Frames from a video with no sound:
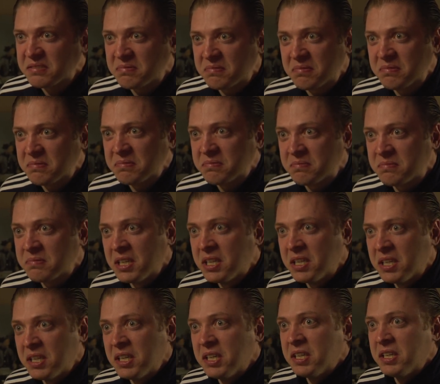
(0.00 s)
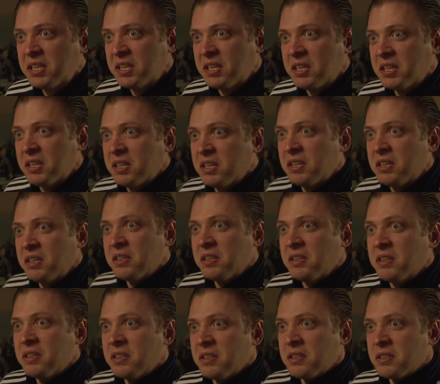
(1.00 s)

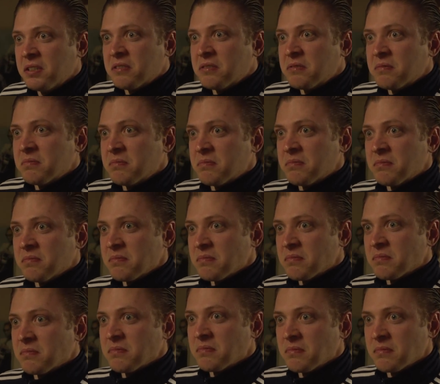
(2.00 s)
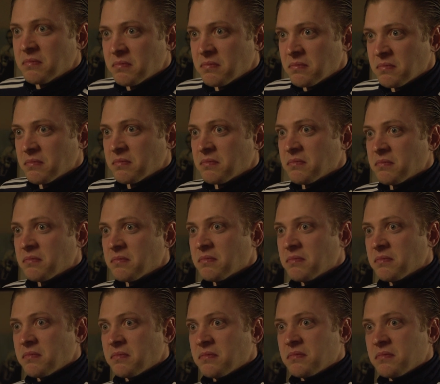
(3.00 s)

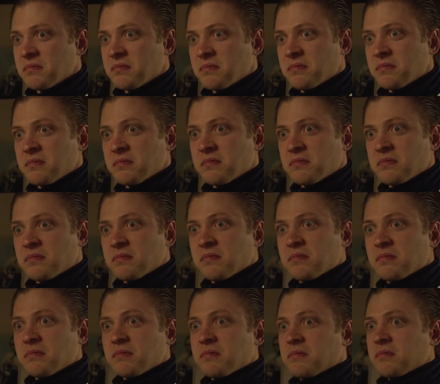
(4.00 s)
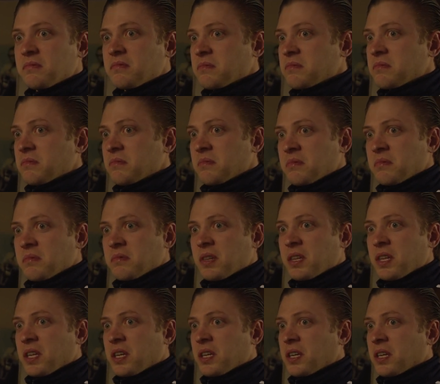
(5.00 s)

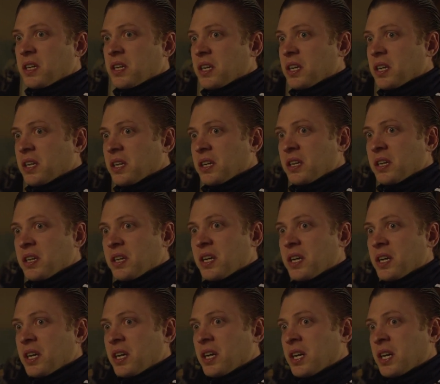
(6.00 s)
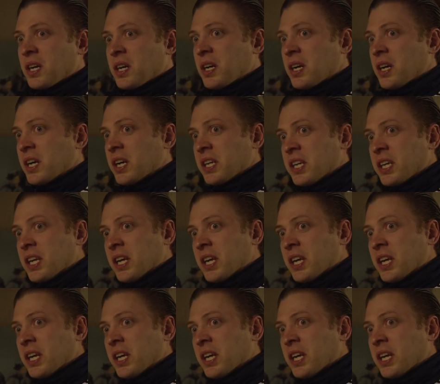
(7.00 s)
(silence)